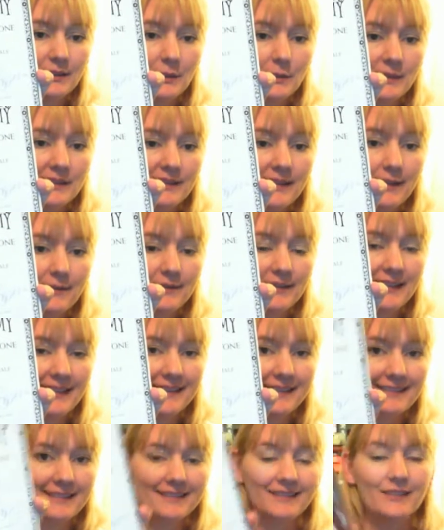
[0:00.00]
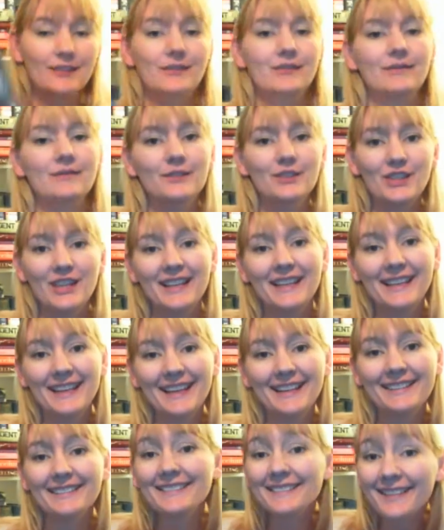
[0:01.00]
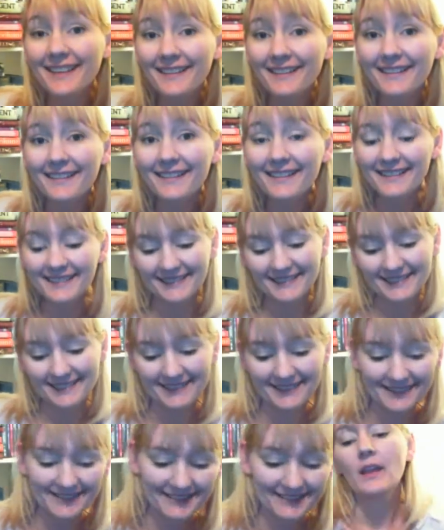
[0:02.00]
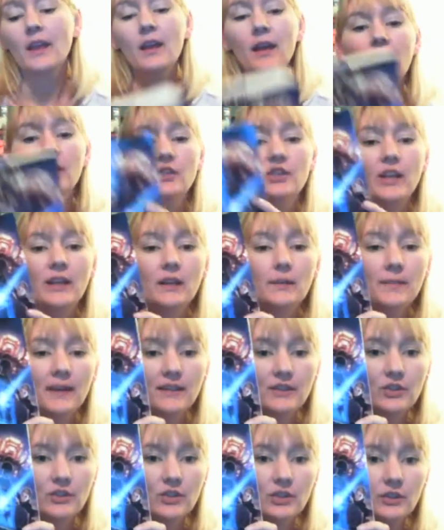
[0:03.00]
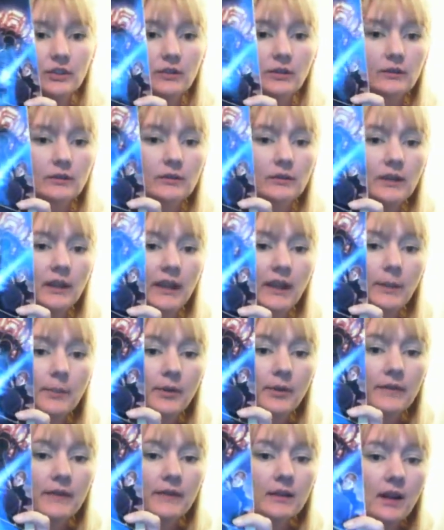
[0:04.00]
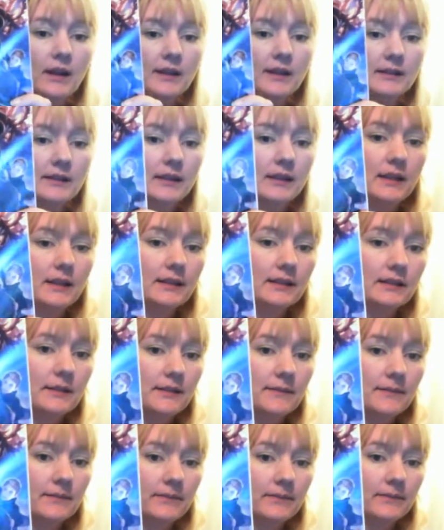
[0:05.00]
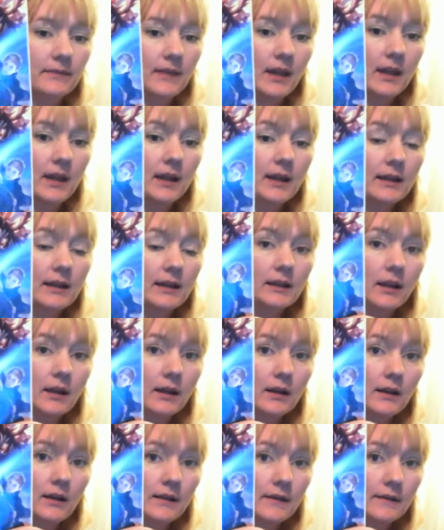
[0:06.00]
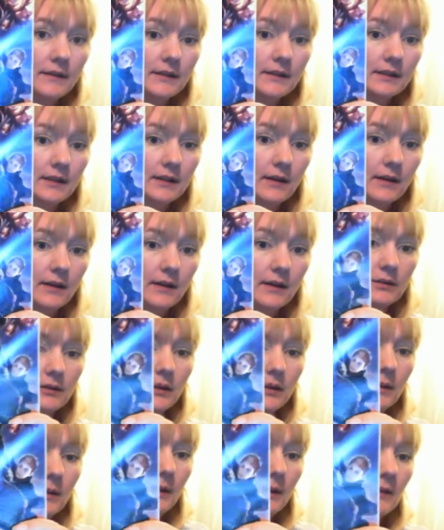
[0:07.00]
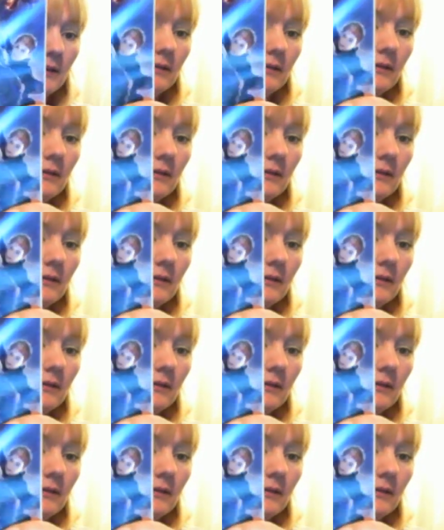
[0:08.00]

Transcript: who is lovely, Shannon Hale. Aww. Shannon Messenger, Keeper of the Lost Cities. And I love this cover. Look, I mean,